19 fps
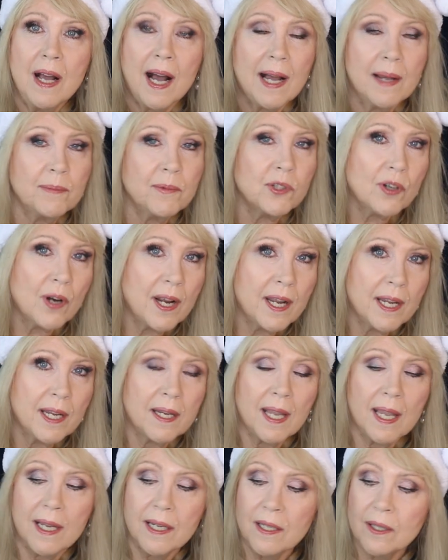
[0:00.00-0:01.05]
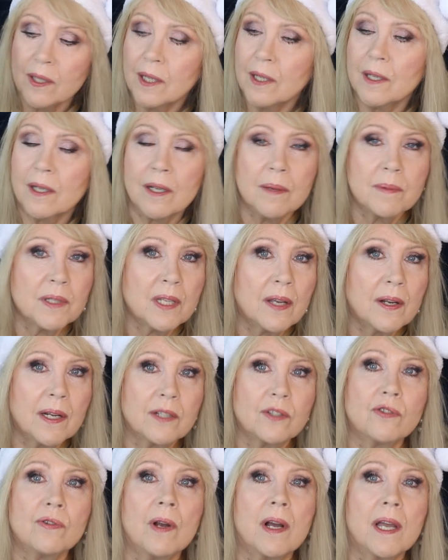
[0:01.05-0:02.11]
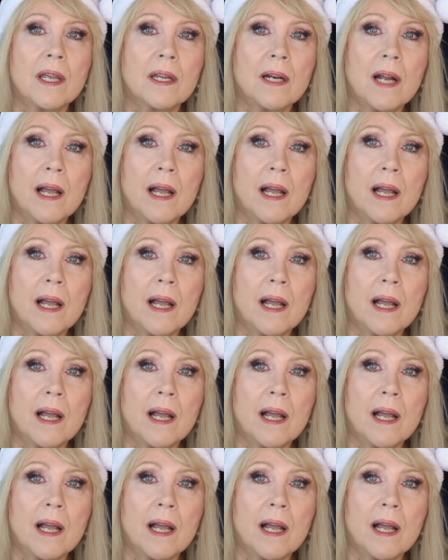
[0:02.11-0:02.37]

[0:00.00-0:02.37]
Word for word: I'm trying anything that comes out, I try it.